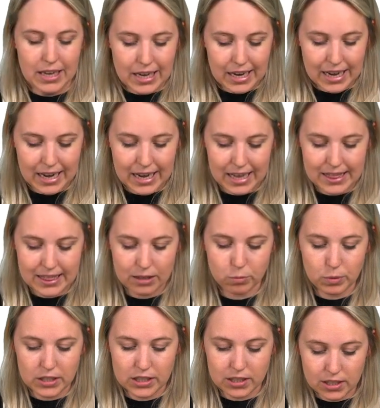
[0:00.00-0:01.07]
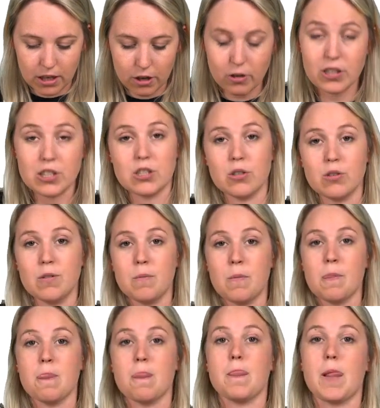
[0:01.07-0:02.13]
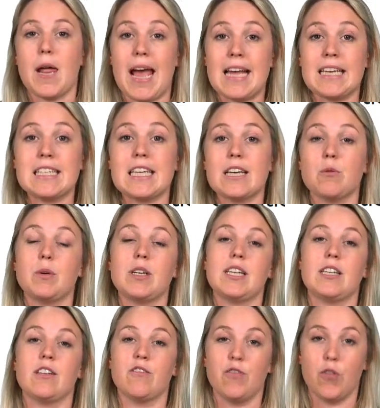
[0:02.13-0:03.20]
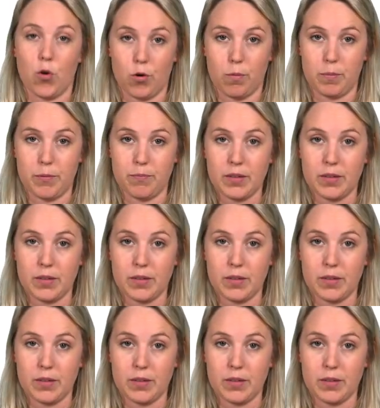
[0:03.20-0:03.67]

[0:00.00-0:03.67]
and then we need going to, and we need a verb.